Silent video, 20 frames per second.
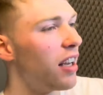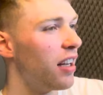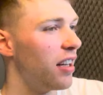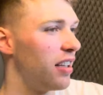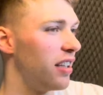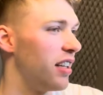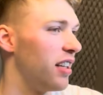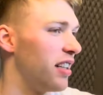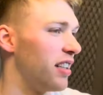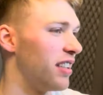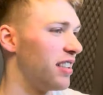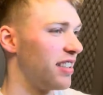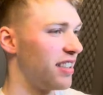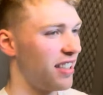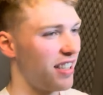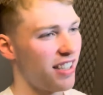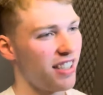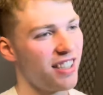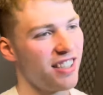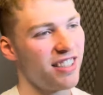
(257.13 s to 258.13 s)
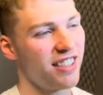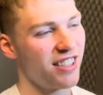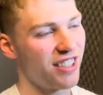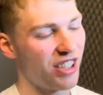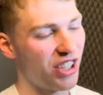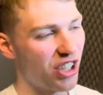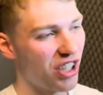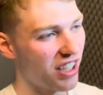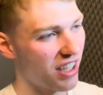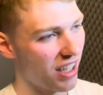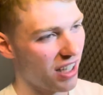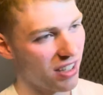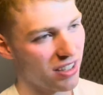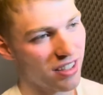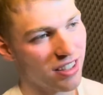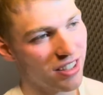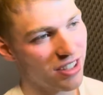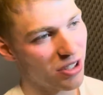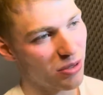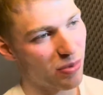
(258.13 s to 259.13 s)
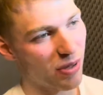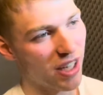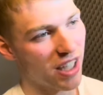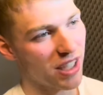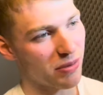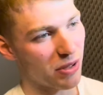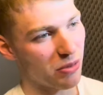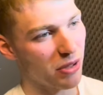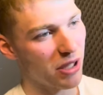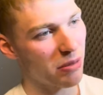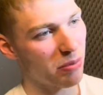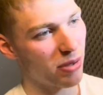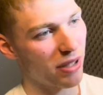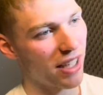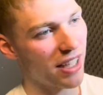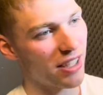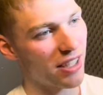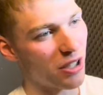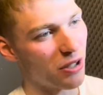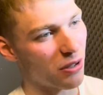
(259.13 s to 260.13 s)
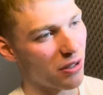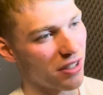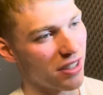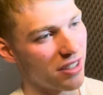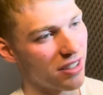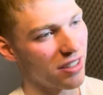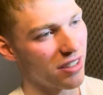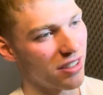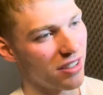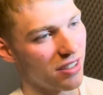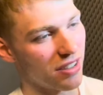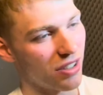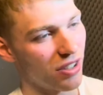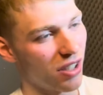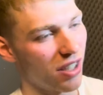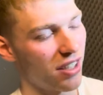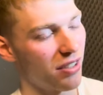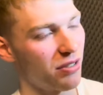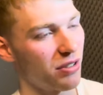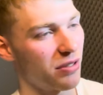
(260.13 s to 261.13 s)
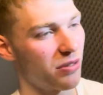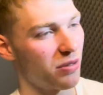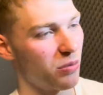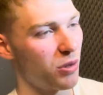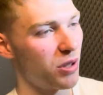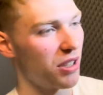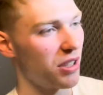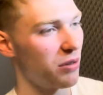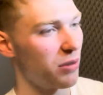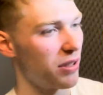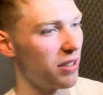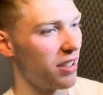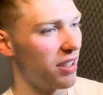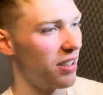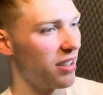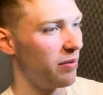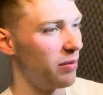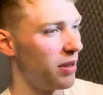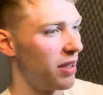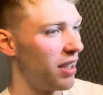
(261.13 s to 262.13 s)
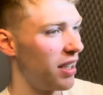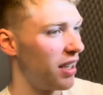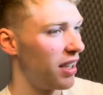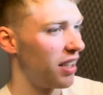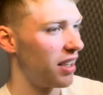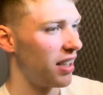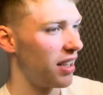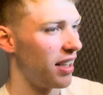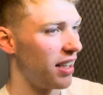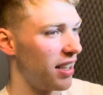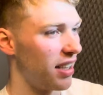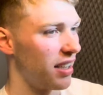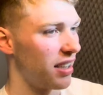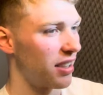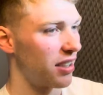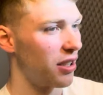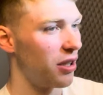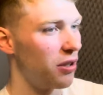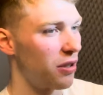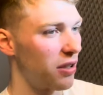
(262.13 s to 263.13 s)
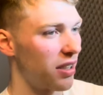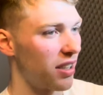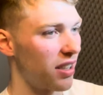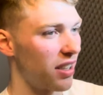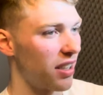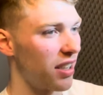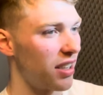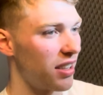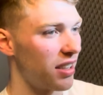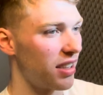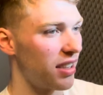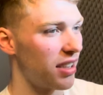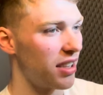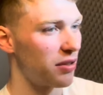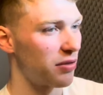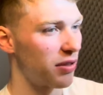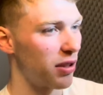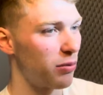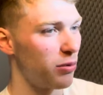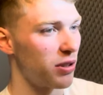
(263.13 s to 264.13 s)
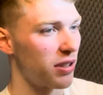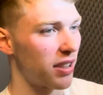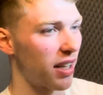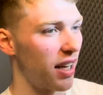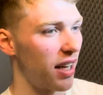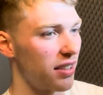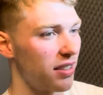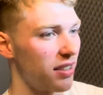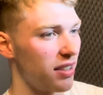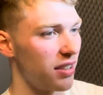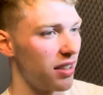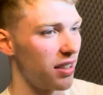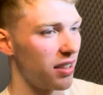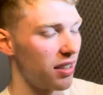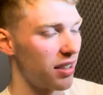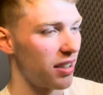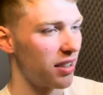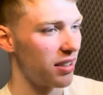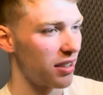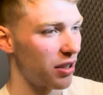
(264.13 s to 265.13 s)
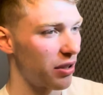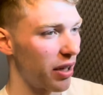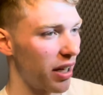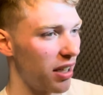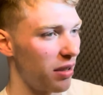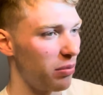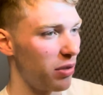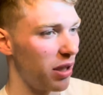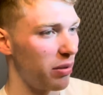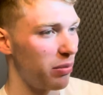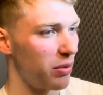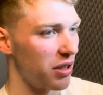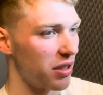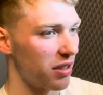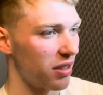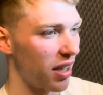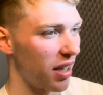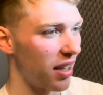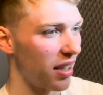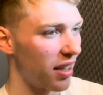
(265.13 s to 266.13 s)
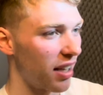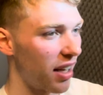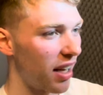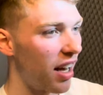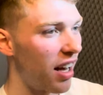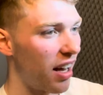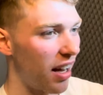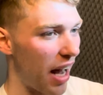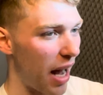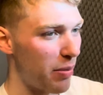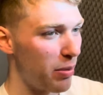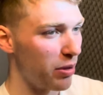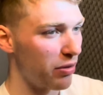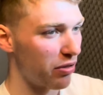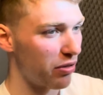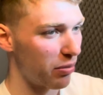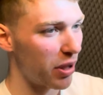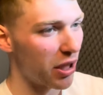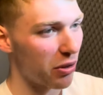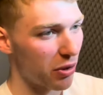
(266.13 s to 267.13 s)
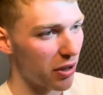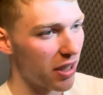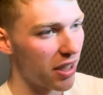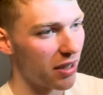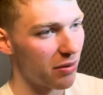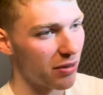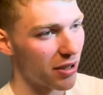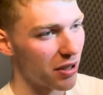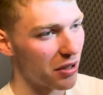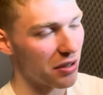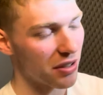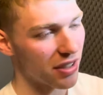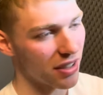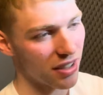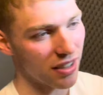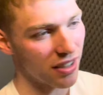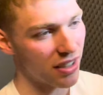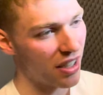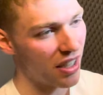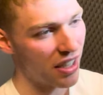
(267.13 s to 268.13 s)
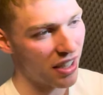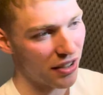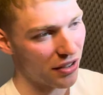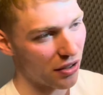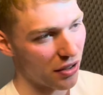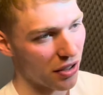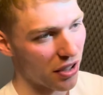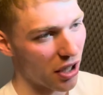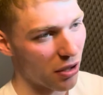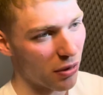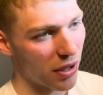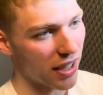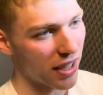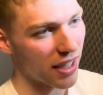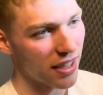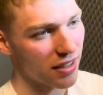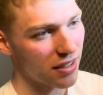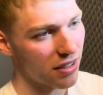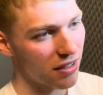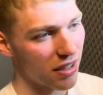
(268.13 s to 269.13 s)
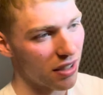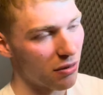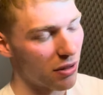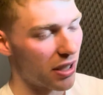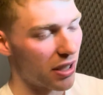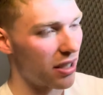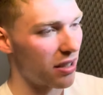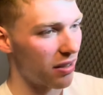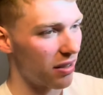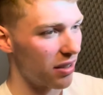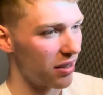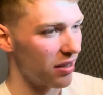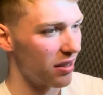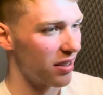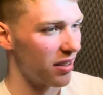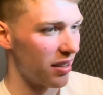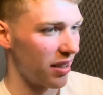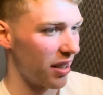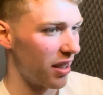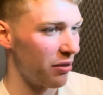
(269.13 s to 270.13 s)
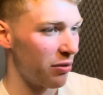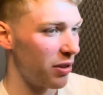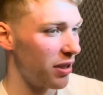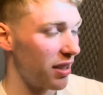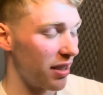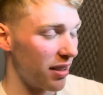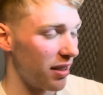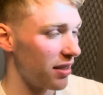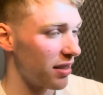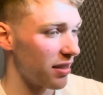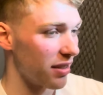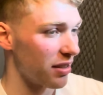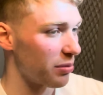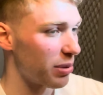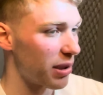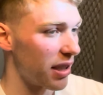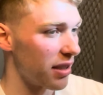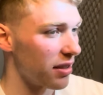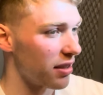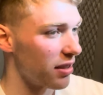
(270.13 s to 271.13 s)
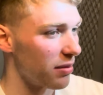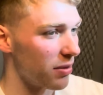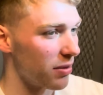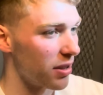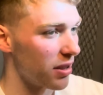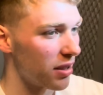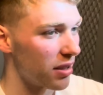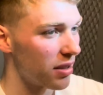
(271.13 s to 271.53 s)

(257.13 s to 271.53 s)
Yeah. You know, it honestly didn't surprise me. We had played Oakland, so, you know, I was familiar with them. And Golke, he's from Wisconsin, and he's a grade above me, so I've been familiar with him, too. So, you know, what he's doing and what Oakland's doing, it really isn't surprising to me.